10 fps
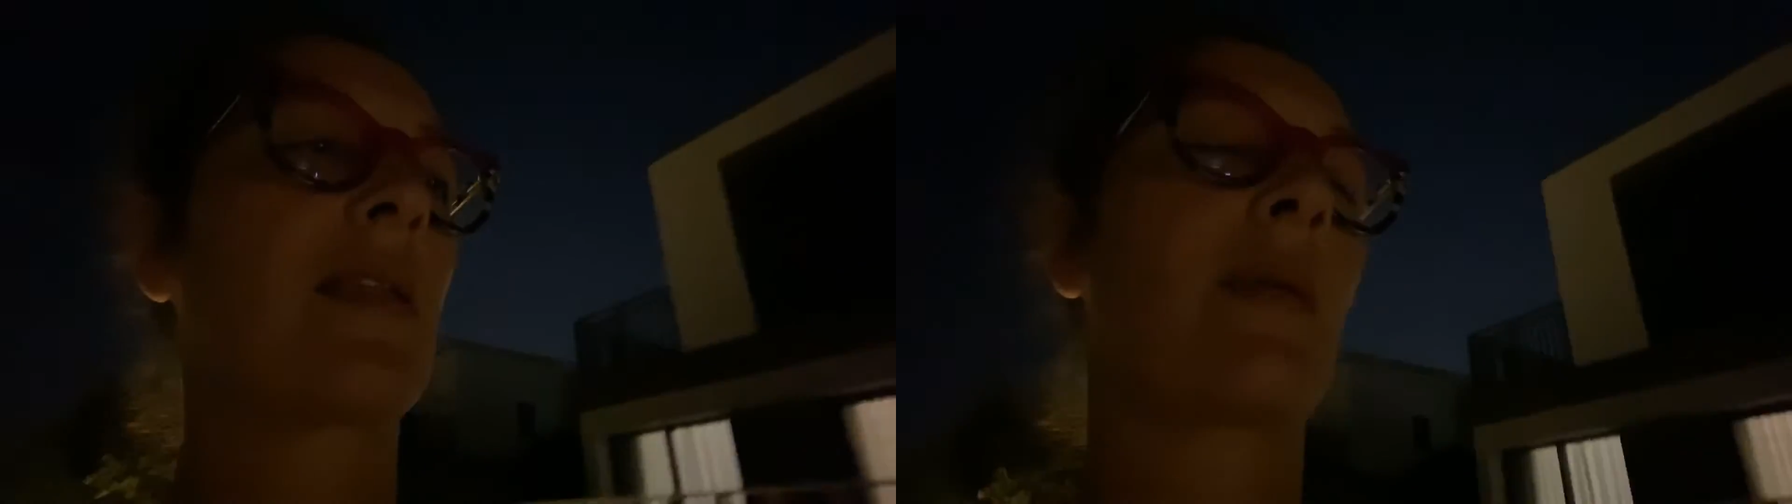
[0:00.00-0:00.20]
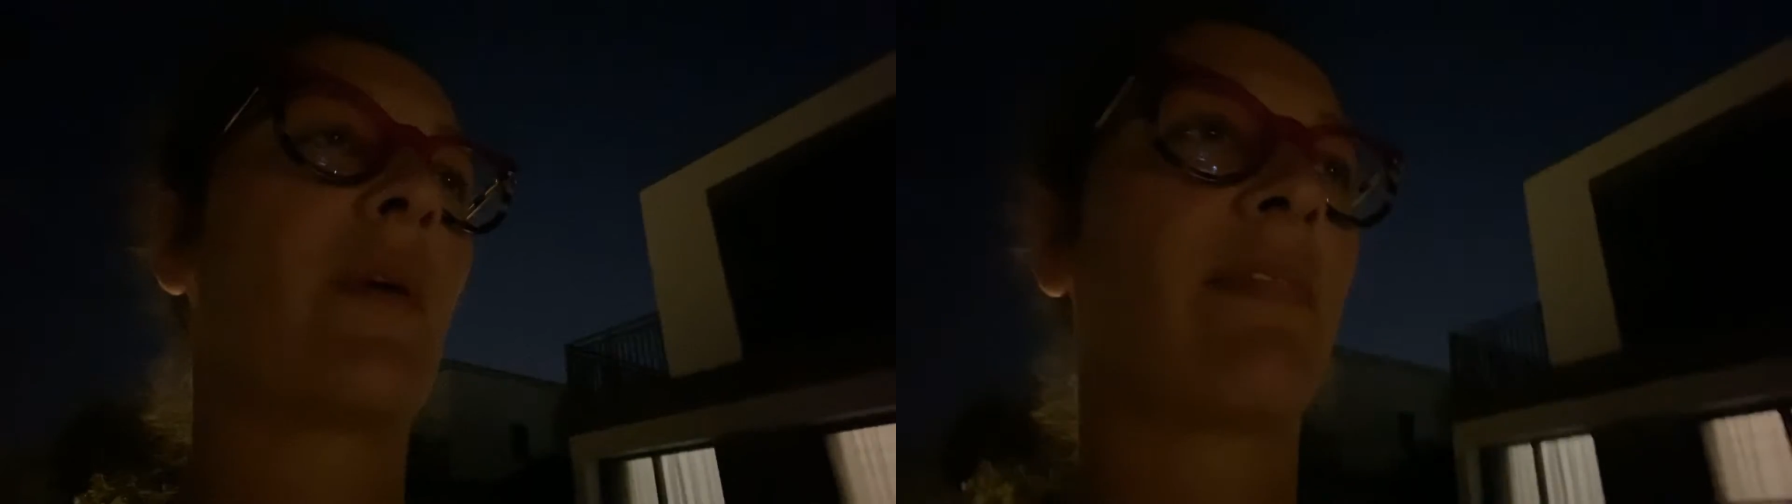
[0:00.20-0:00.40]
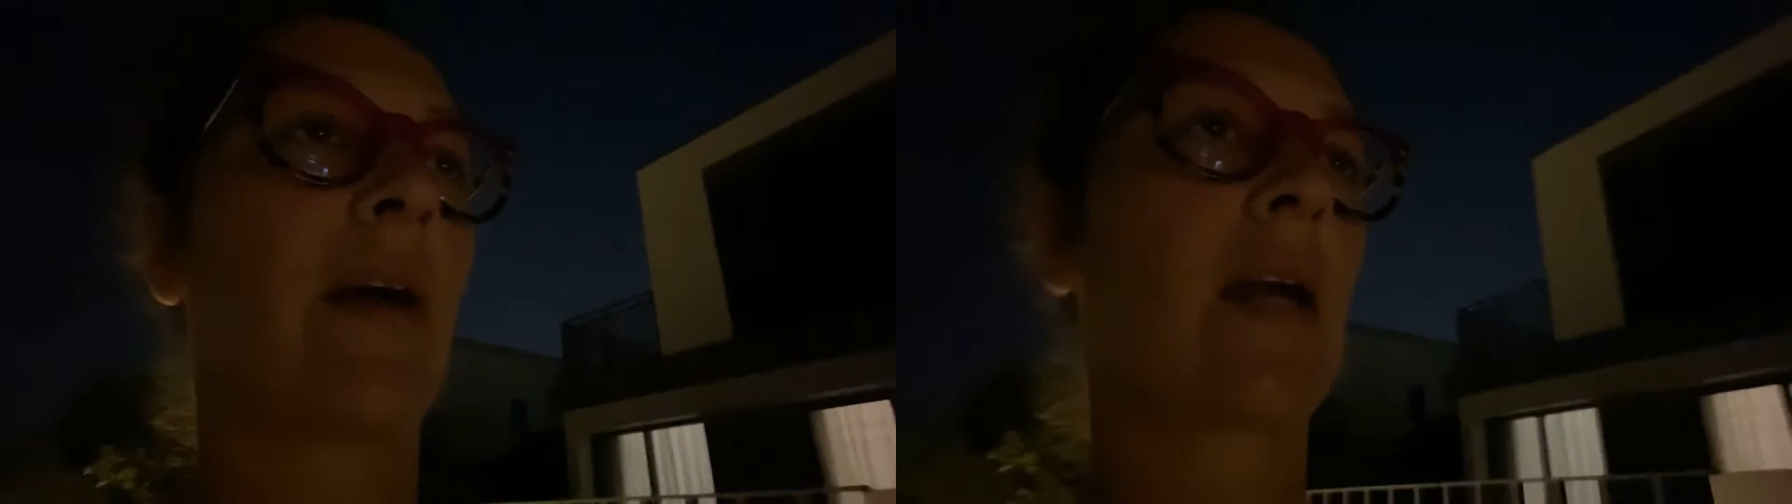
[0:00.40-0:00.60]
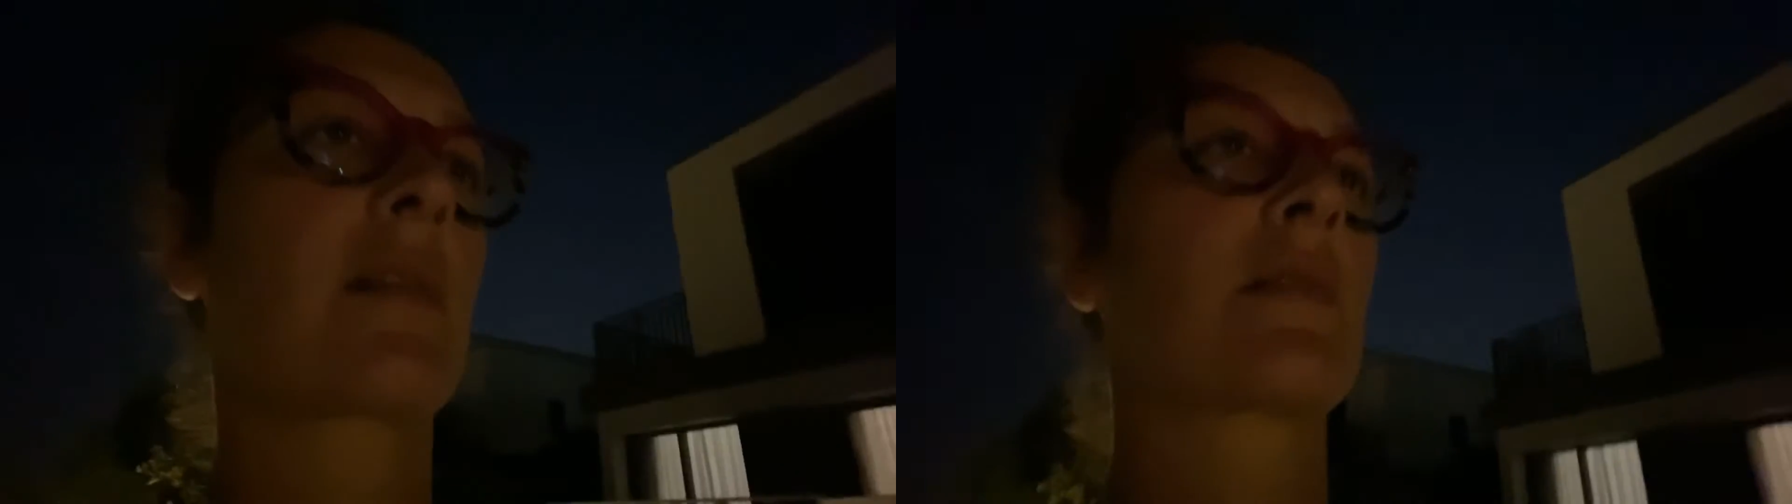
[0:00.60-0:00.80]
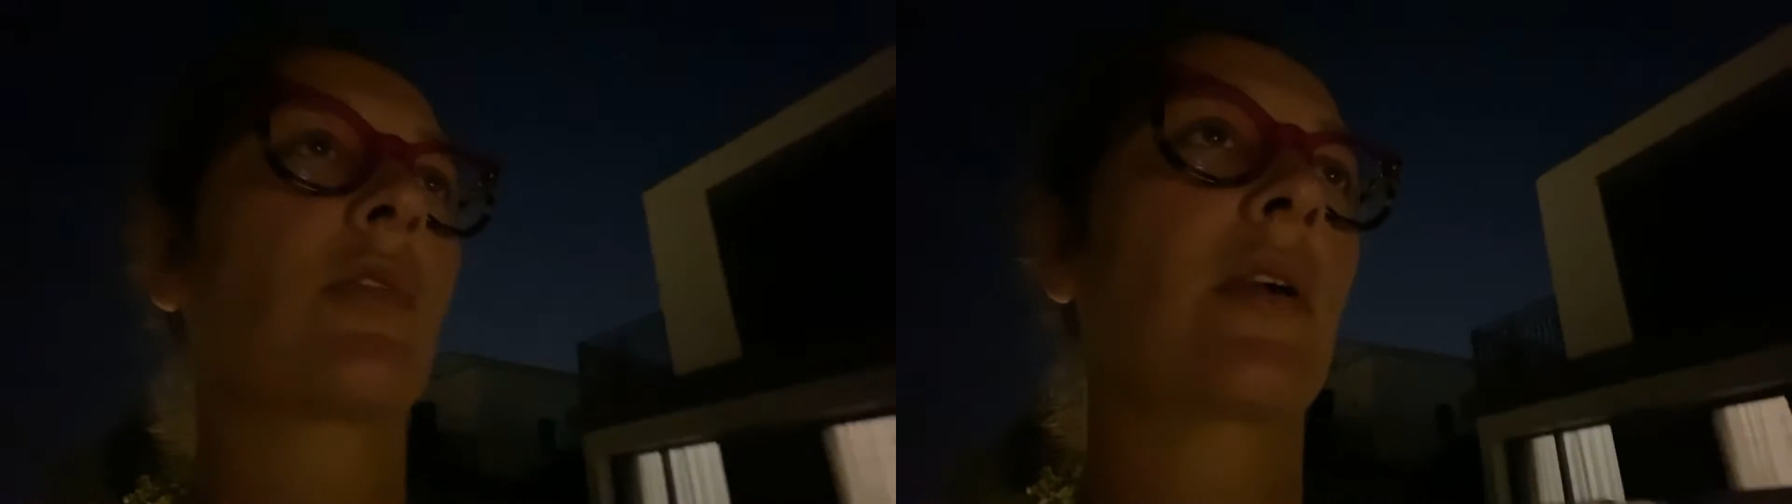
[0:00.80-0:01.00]
them a
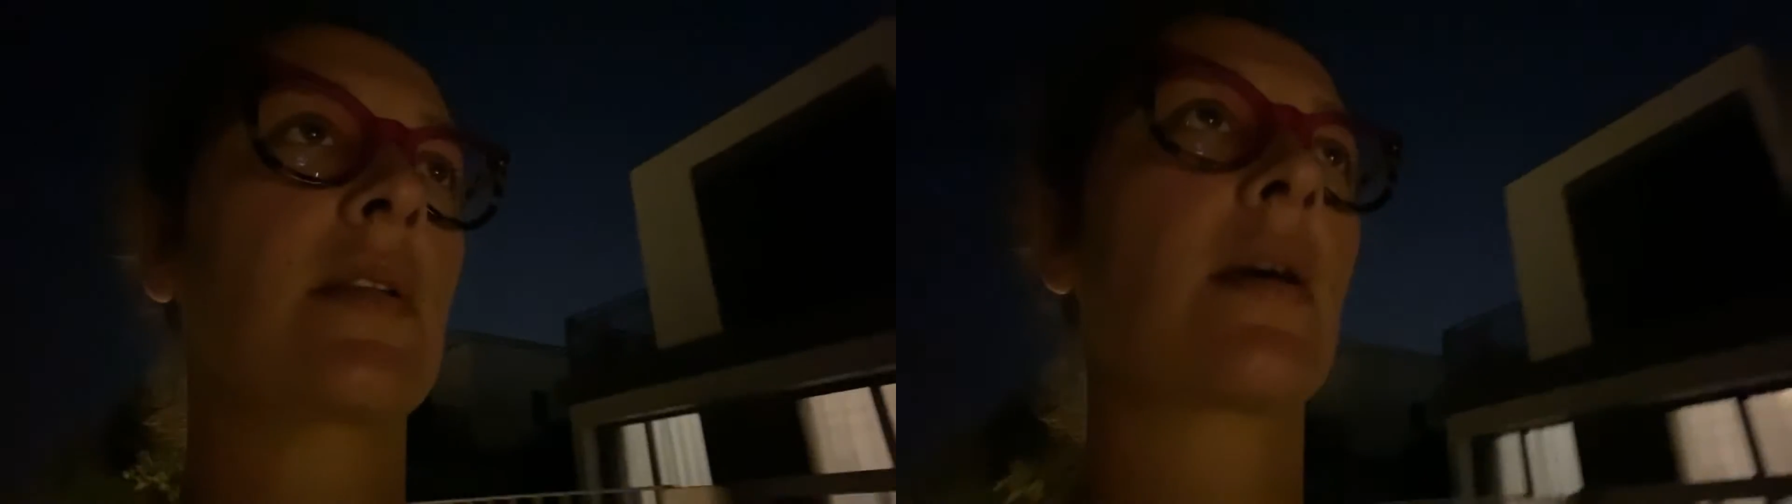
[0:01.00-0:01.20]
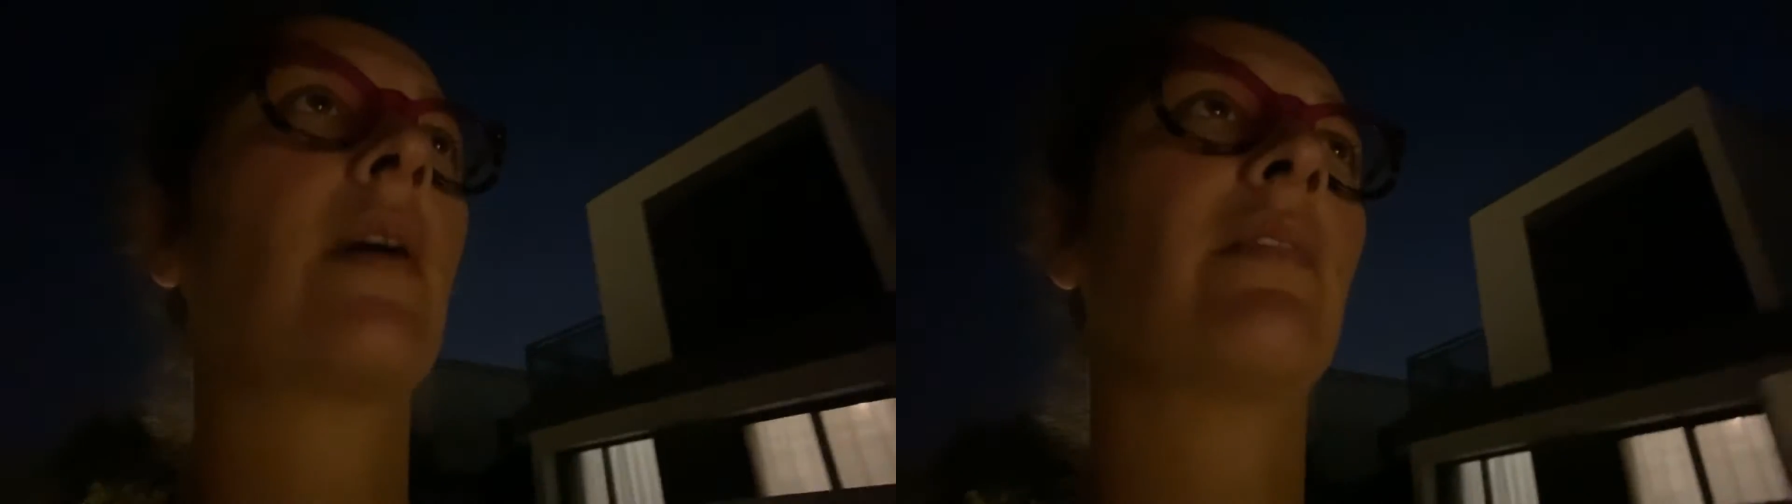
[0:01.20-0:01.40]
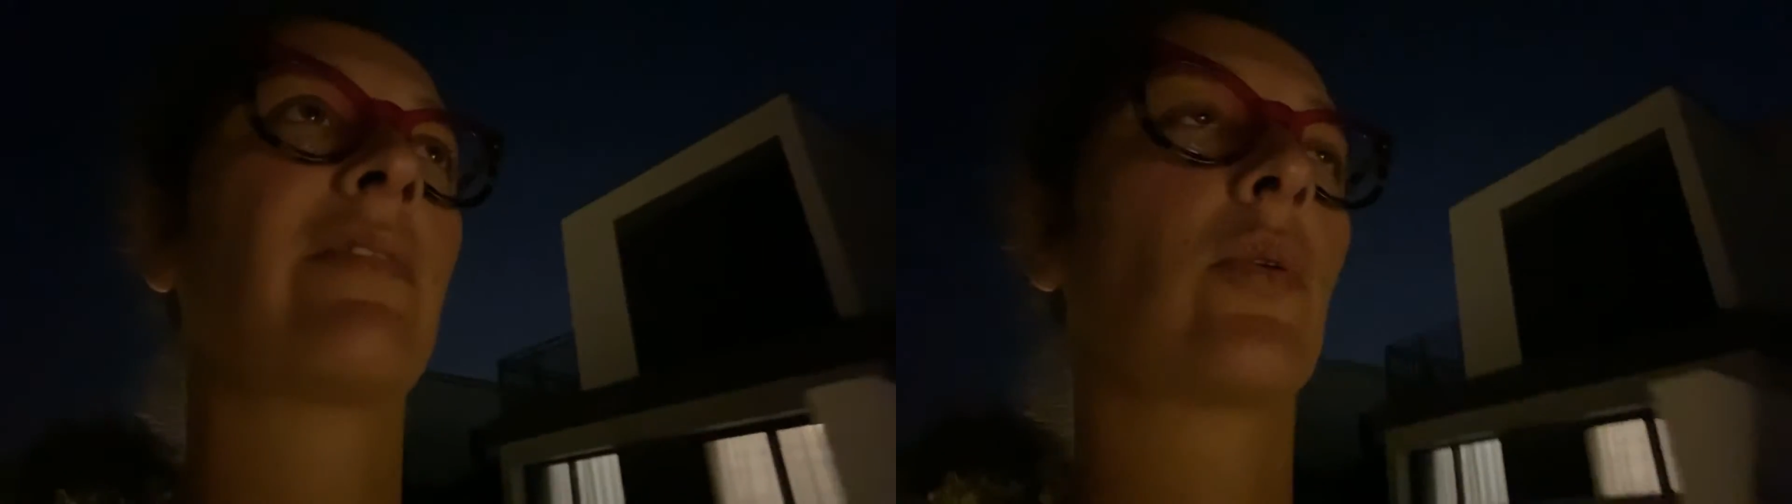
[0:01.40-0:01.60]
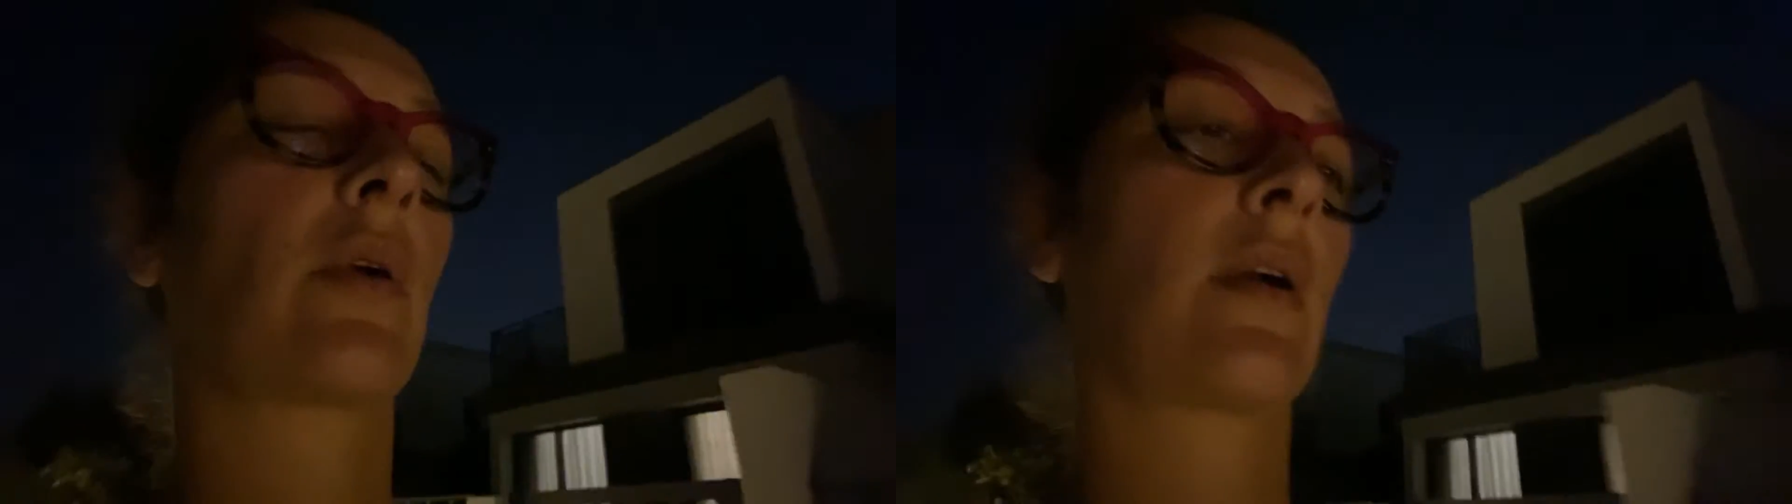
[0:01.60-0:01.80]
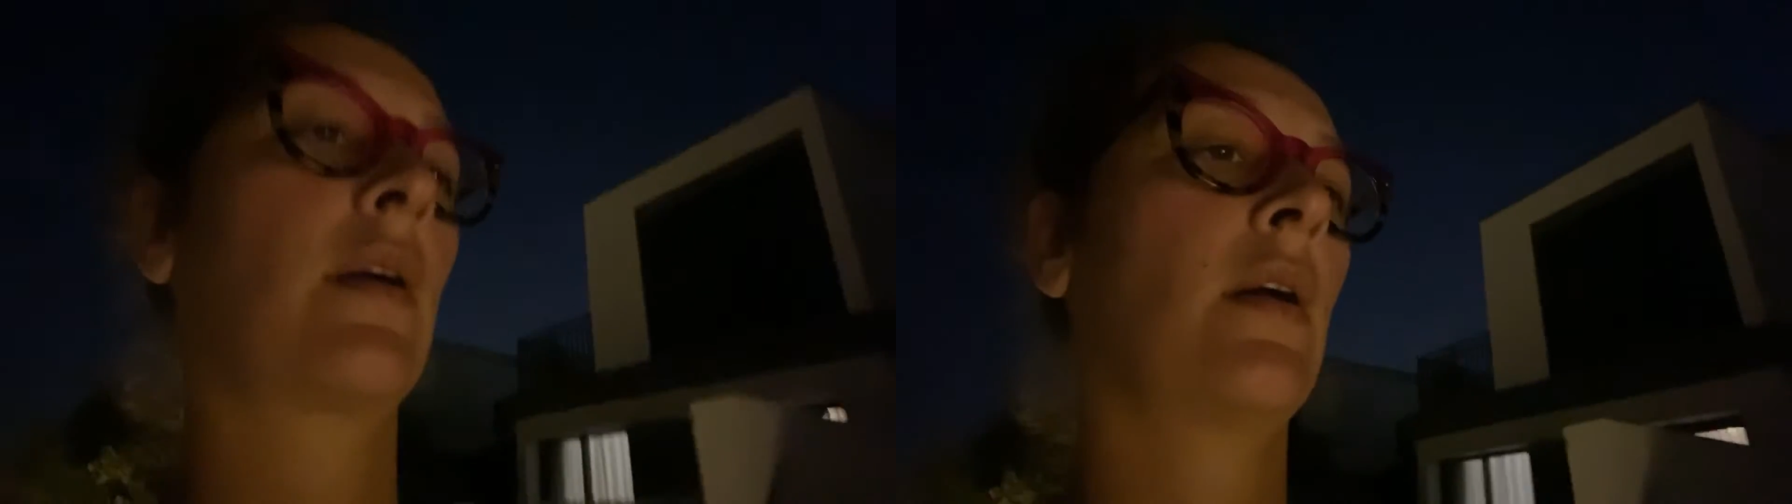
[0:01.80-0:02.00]
fax or a dove or